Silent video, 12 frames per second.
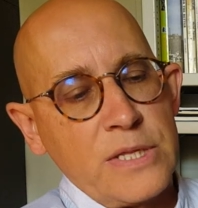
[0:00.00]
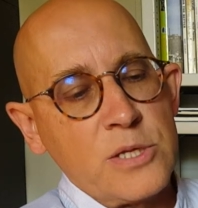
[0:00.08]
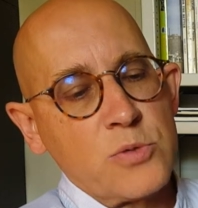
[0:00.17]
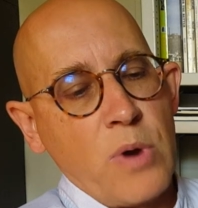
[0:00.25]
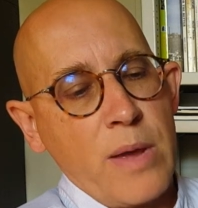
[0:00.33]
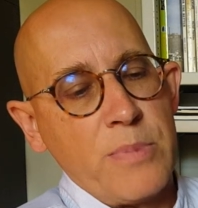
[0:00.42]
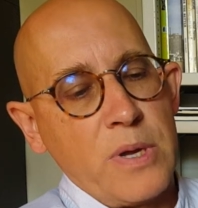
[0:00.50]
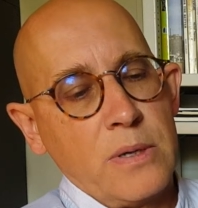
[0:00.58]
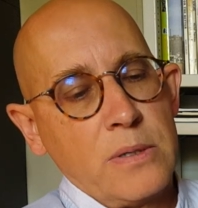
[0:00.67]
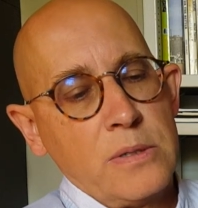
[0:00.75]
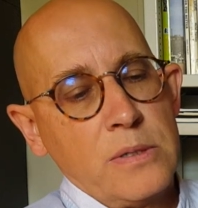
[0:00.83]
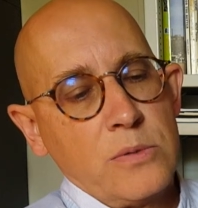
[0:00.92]
This web
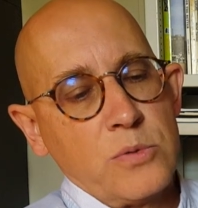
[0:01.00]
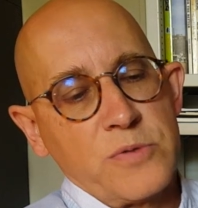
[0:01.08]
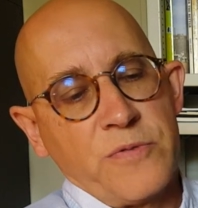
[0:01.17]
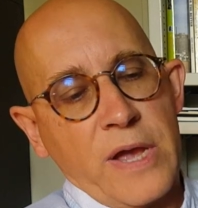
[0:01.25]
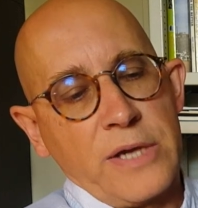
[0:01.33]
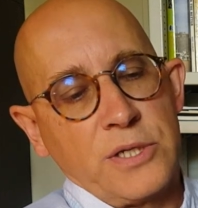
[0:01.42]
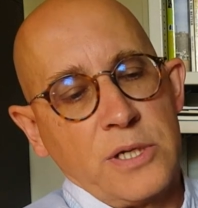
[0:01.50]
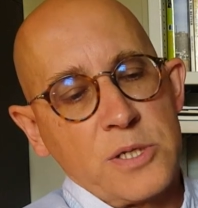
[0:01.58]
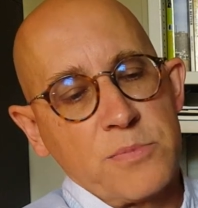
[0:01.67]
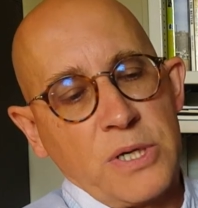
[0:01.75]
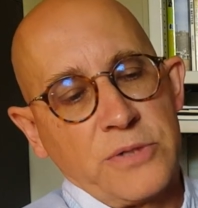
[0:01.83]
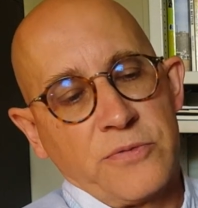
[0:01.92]
was fashioned
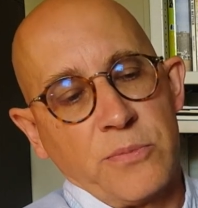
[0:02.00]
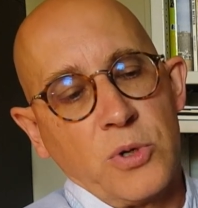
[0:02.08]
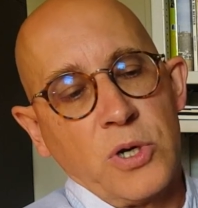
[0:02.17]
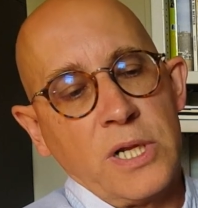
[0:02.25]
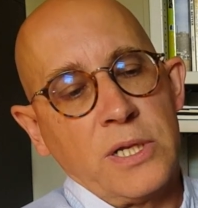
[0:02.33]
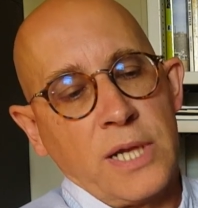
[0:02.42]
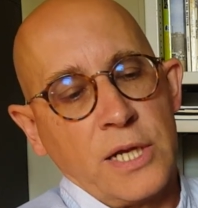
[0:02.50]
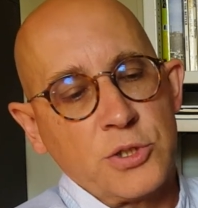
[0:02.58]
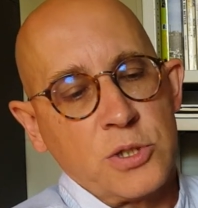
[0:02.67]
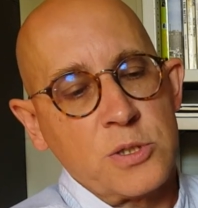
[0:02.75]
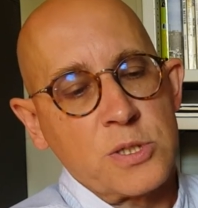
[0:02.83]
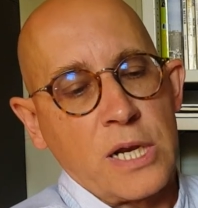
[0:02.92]
as much from good
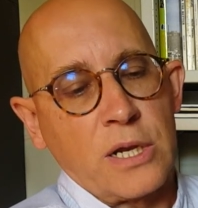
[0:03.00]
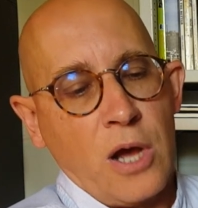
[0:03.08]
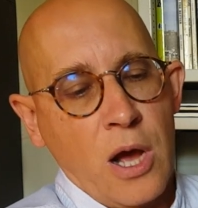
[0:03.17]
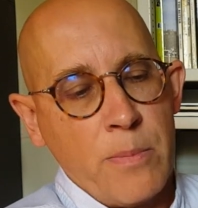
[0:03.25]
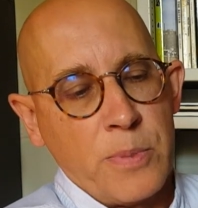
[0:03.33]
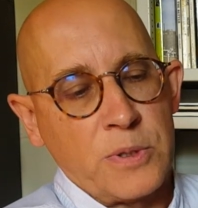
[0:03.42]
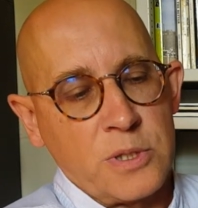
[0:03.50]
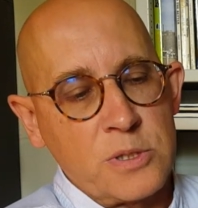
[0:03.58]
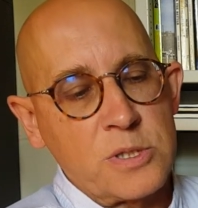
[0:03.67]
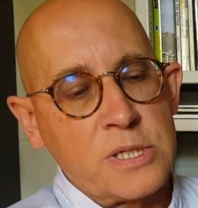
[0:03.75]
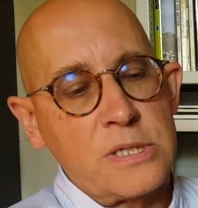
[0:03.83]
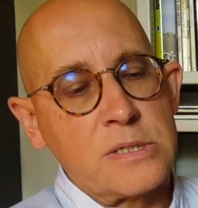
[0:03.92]
intentions and
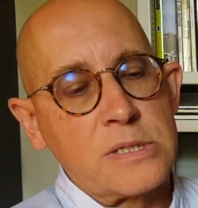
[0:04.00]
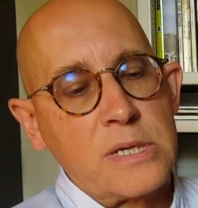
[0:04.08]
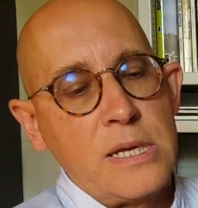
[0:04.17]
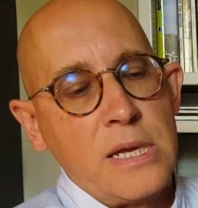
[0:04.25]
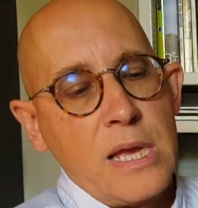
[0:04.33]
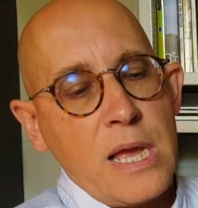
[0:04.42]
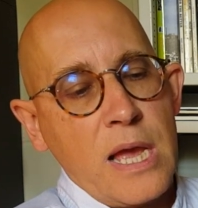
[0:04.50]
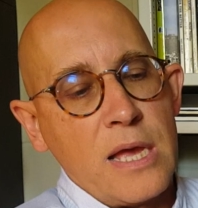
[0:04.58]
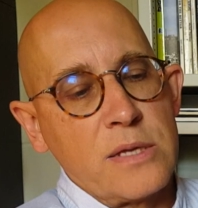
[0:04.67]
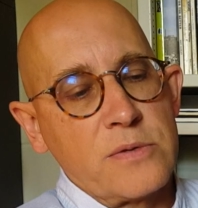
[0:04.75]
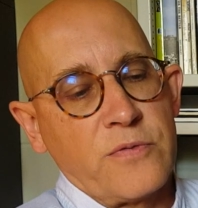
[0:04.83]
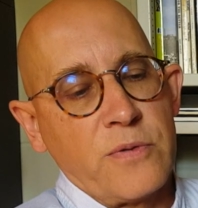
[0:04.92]
competencies
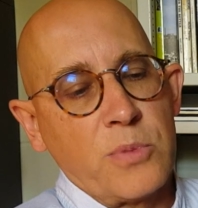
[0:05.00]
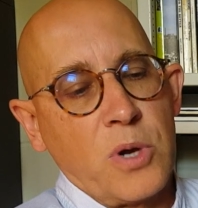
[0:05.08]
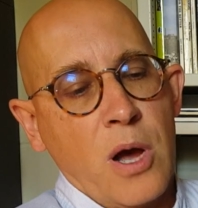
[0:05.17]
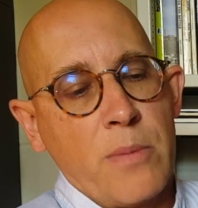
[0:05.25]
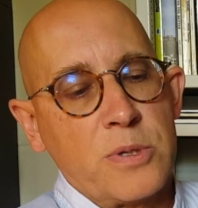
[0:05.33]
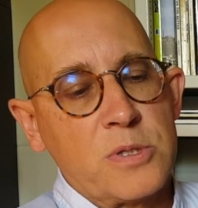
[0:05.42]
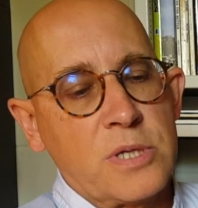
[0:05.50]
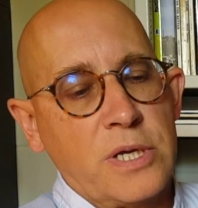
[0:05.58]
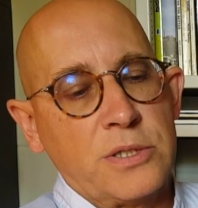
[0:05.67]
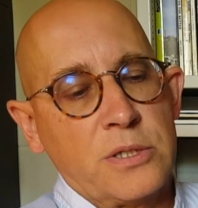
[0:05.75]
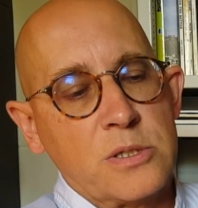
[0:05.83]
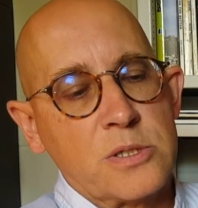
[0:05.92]
as from
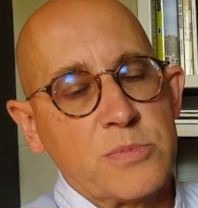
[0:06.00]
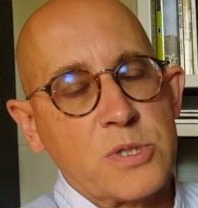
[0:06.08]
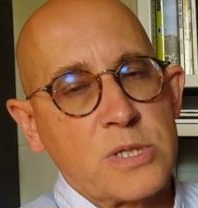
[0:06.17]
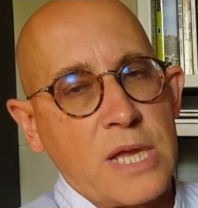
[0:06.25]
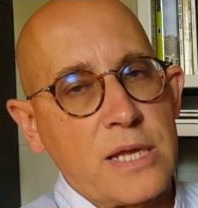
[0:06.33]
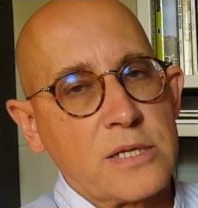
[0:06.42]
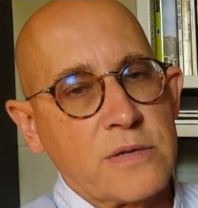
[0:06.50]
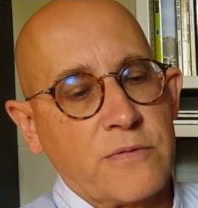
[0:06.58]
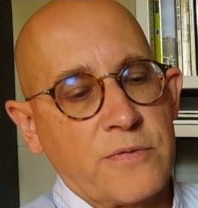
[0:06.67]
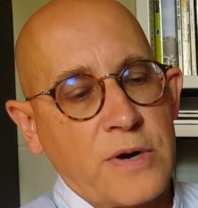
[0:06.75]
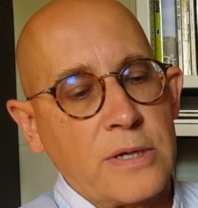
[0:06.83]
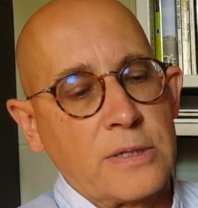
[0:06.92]
compensations, mistakes,
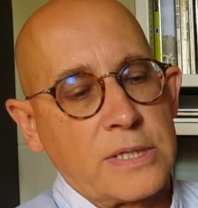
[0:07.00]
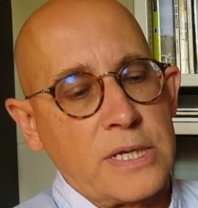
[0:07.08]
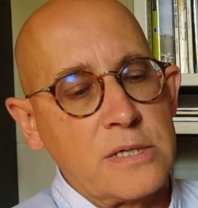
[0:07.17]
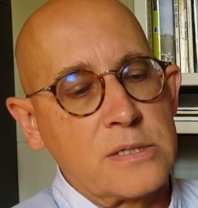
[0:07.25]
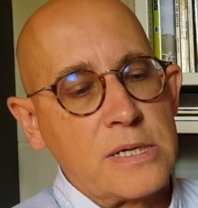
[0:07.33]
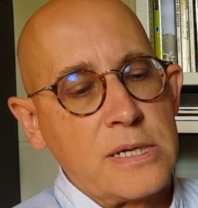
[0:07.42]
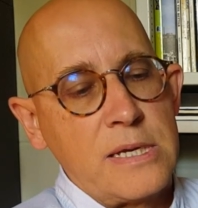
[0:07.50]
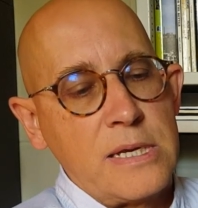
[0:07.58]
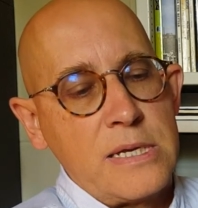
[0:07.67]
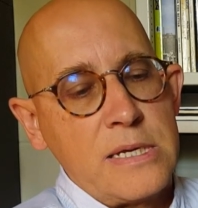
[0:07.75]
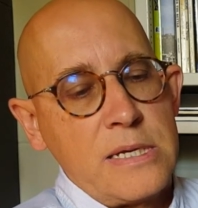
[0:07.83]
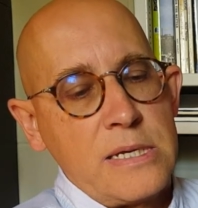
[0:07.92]
and frailties.
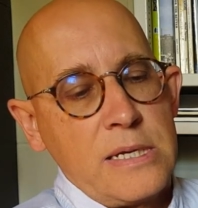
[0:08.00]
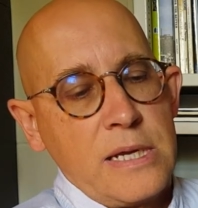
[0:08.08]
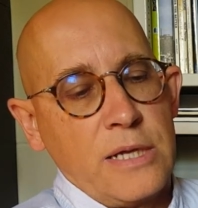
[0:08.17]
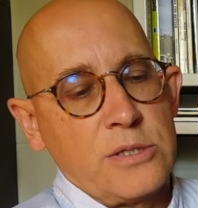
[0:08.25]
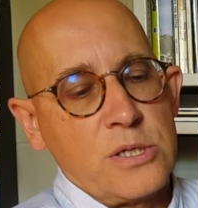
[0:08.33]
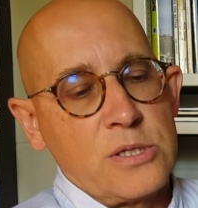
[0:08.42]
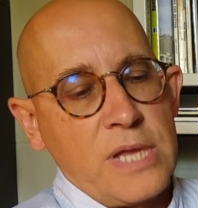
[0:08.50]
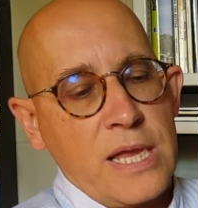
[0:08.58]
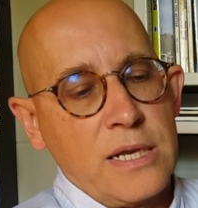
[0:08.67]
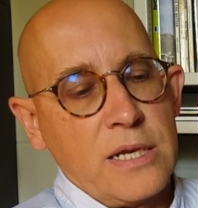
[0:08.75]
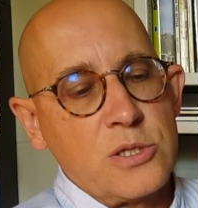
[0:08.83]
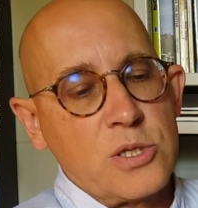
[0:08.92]
It
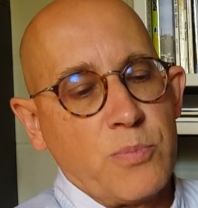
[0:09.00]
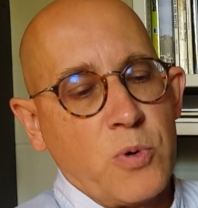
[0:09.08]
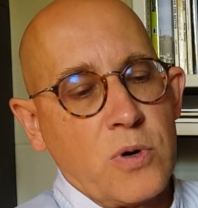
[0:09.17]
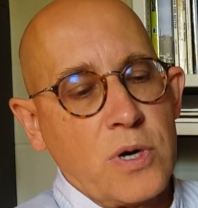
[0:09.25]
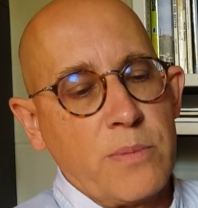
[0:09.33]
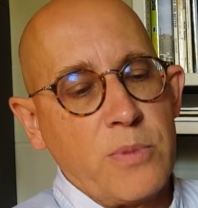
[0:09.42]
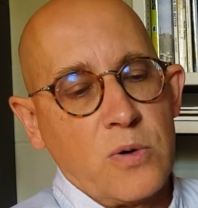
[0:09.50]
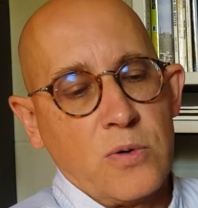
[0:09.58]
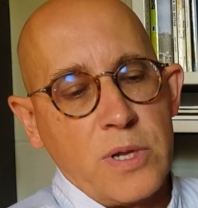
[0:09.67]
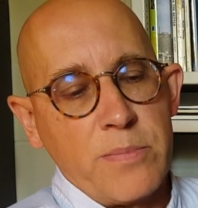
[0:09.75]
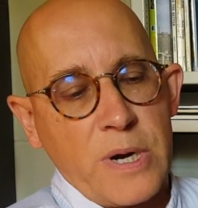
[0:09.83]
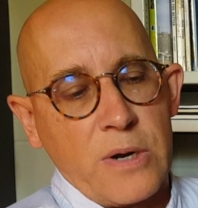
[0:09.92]
sustained and supported, but
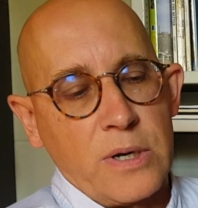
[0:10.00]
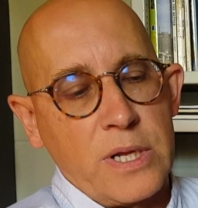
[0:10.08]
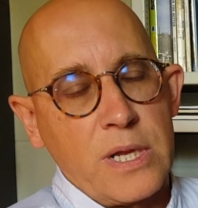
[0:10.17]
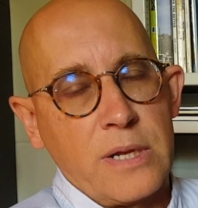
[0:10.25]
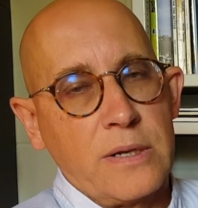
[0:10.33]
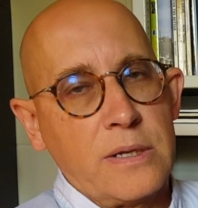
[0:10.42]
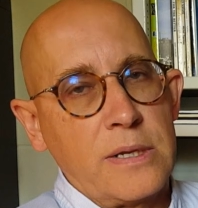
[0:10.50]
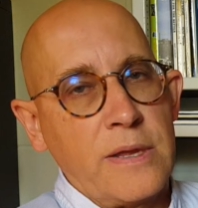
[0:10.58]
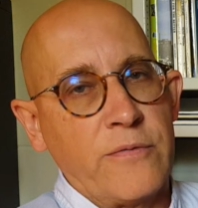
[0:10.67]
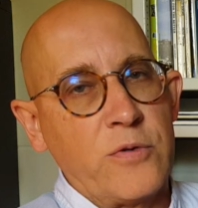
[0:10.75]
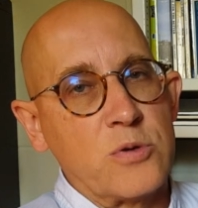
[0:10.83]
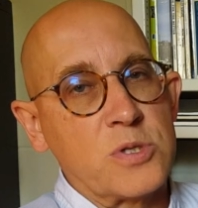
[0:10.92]
only barely, and
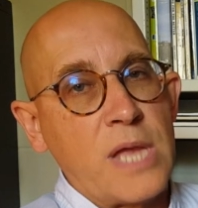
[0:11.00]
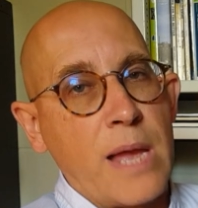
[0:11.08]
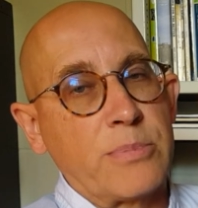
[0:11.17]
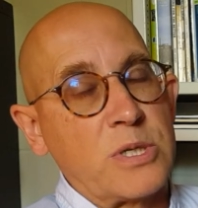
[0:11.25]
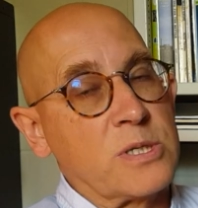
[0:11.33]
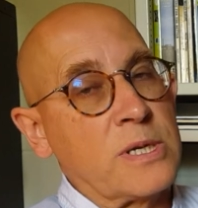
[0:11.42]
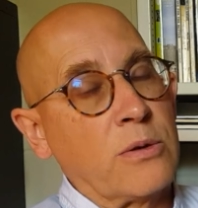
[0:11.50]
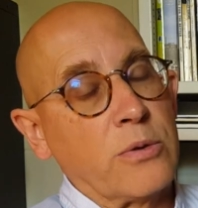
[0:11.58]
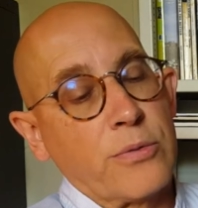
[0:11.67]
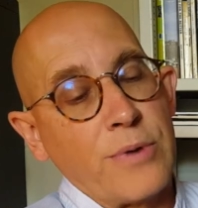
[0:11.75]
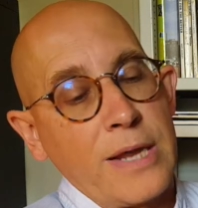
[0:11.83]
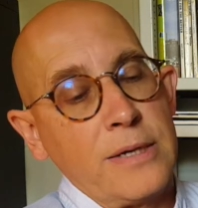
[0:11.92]
if you snapped a
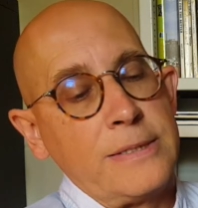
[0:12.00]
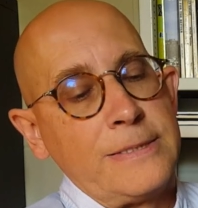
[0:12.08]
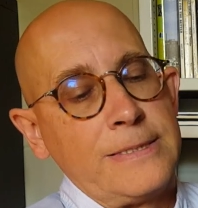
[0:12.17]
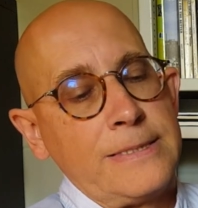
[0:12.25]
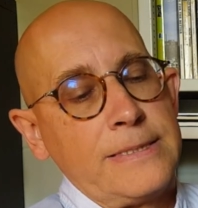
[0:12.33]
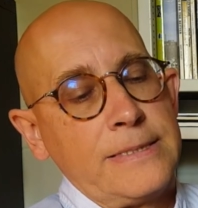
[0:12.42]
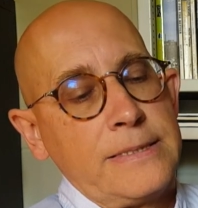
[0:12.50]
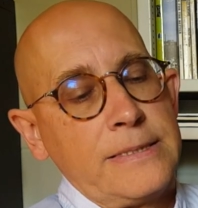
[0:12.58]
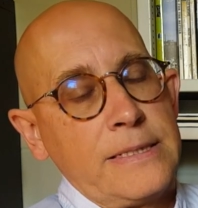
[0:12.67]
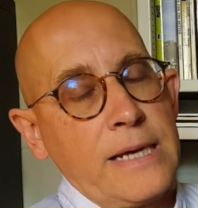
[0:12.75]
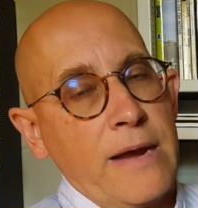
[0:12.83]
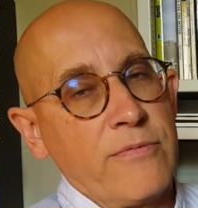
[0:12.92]
single thread,
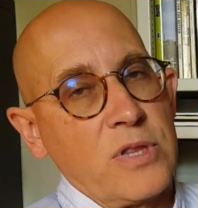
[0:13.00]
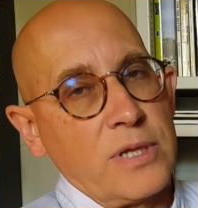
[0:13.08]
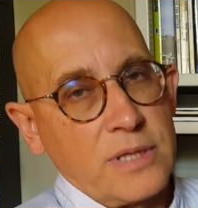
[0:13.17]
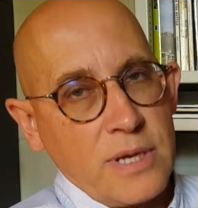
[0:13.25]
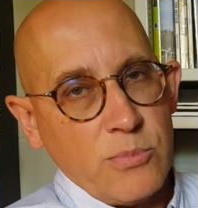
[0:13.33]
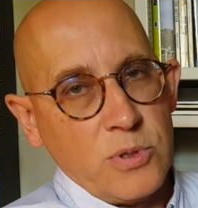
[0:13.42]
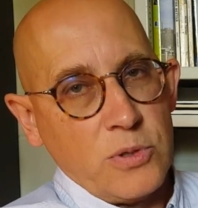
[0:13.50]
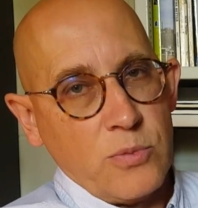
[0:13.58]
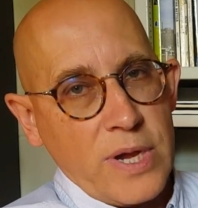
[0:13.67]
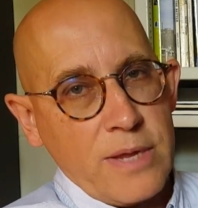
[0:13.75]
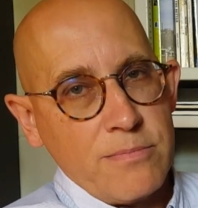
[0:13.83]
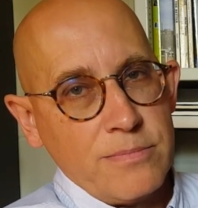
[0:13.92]
everything tumbled
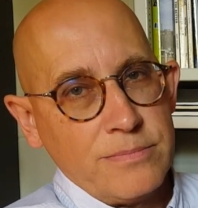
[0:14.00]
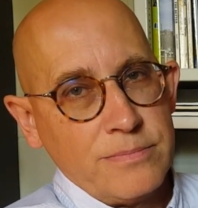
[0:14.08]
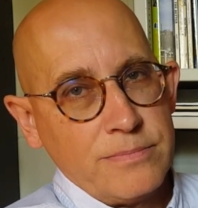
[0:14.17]
away.